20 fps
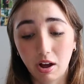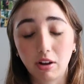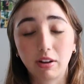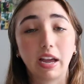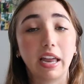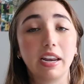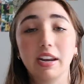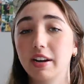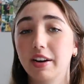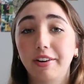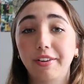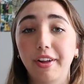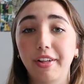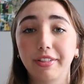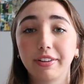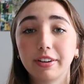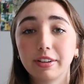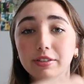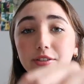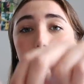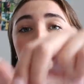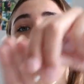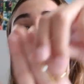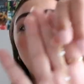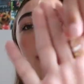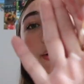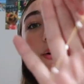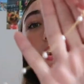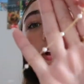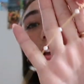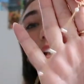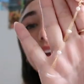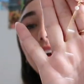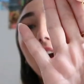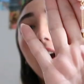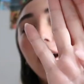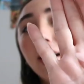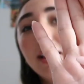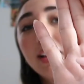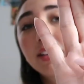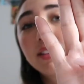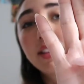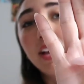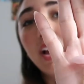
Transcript: I'll get it in another. So I like